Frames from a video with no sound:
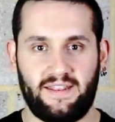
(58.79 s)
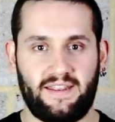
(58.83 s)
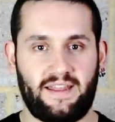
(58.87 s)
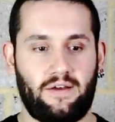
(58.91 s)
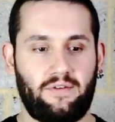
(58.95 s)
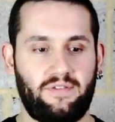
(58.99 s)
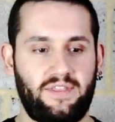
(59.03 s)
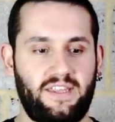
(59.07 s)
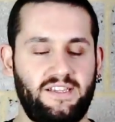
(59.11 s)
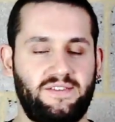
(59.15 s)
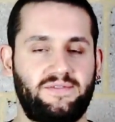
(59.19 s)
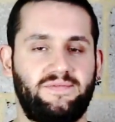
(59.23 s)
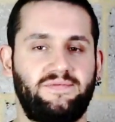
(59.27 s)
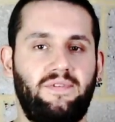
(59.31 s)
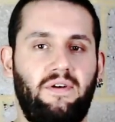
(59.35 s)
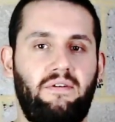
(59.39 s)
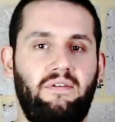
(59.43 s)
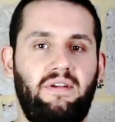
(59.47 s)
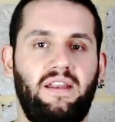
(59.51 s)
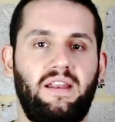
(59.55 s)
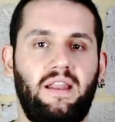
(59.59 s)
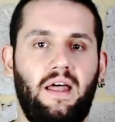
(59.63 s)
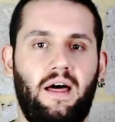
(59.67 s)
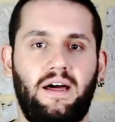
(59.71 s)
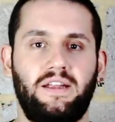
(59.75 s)
Now this
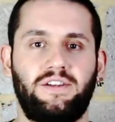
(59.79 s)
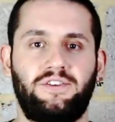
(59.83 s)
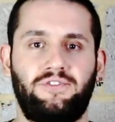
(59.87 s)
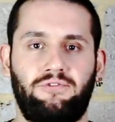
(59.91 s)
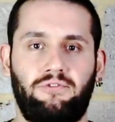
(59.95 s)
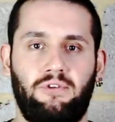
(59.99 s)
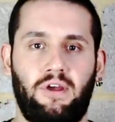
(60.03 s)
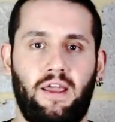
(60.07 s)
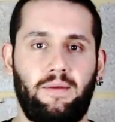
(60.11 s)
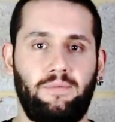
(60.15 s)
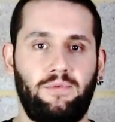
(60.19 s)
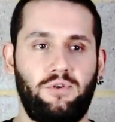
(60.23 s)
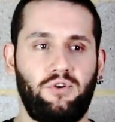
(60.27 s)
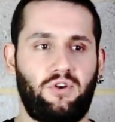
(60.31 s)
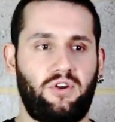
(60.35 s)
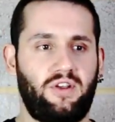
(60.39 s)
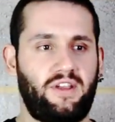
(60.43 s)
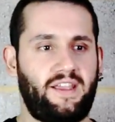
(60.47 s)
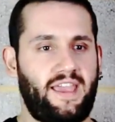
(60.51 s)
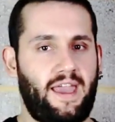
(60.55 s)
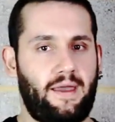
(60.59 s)
very large frame, you could